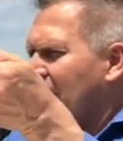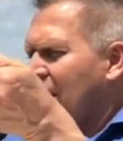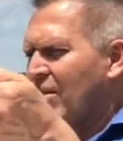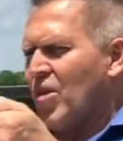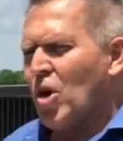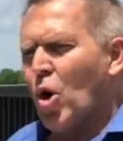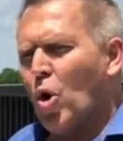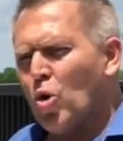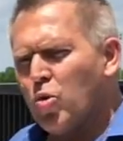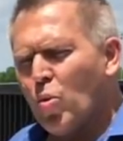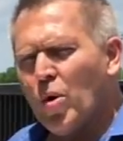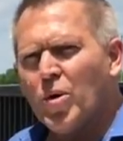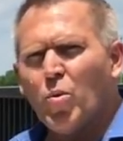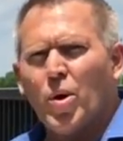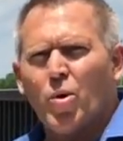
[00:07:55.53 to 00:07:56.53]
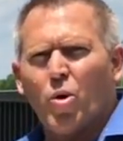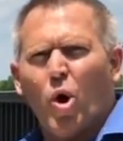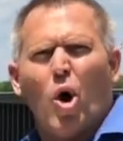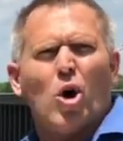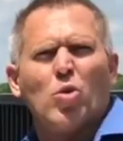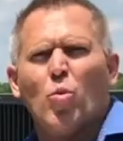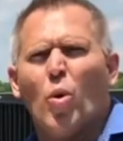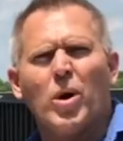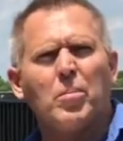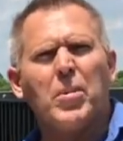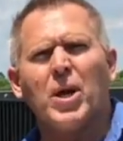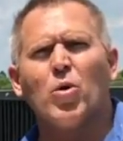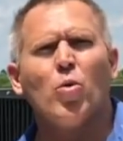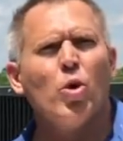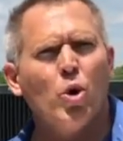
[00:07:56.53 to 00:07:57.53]
in the old one we were all in one
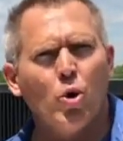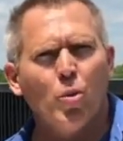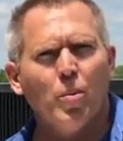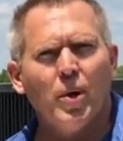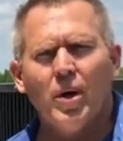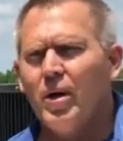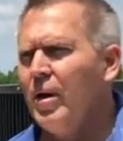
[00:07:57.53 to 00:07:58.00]
big room.